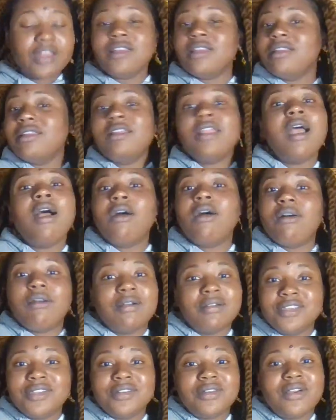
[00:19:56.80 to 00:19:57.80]
no,
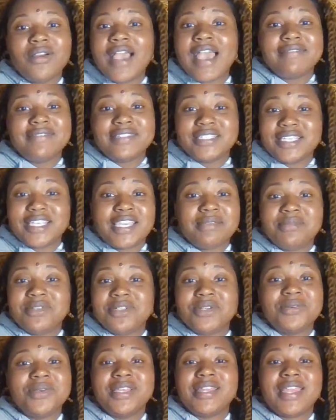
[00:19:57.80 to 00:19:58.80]
you don't have to keep
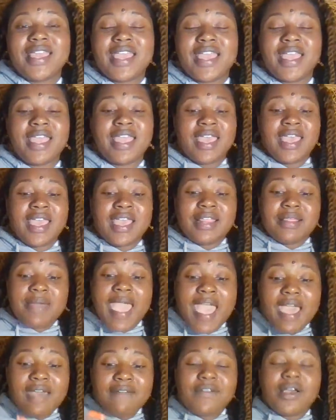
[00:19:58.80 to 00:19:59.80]
doing that.
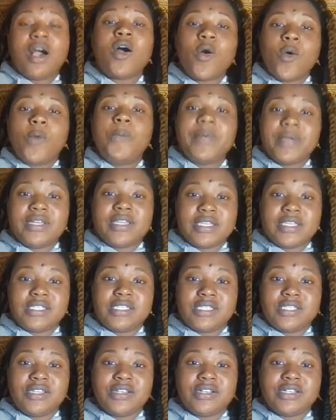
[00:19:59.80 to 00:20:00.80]
Have an openness
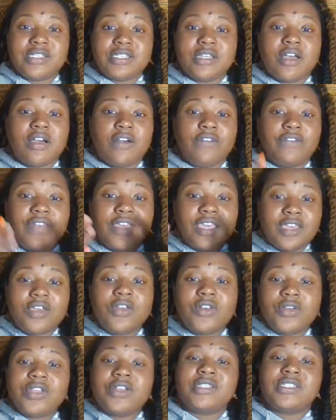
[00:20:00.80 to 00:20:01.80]
to yourself.
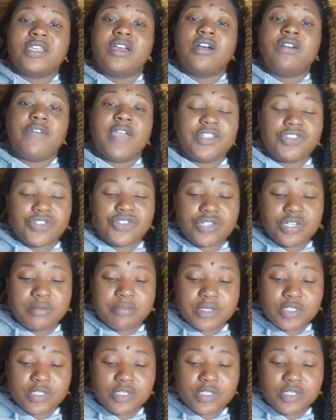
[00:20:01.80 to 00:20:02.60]
Heal yourself. Angel number